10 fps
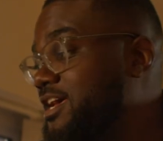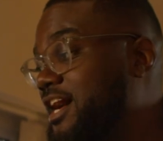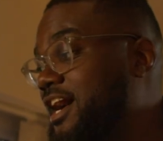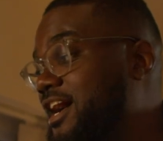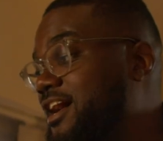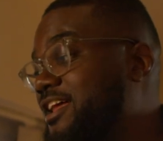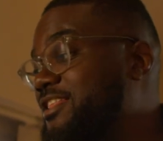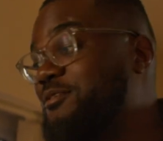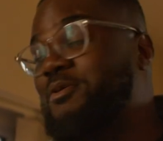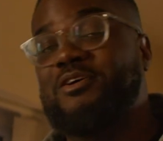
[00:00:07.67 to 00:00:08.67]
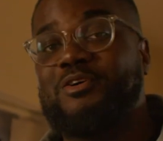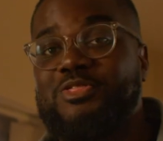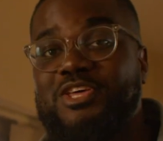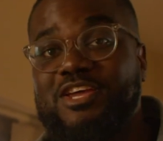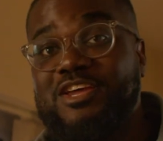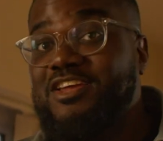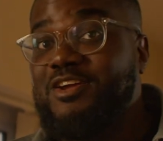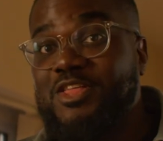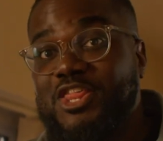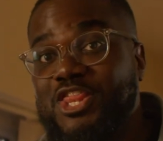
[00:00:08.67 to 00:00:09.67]
The
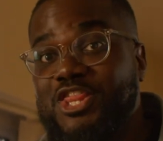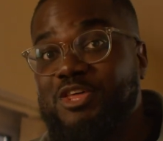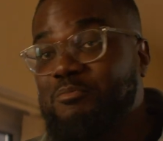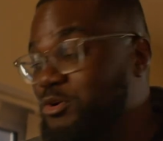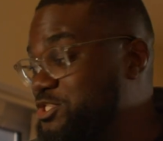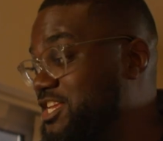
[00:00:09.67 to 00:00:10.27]
most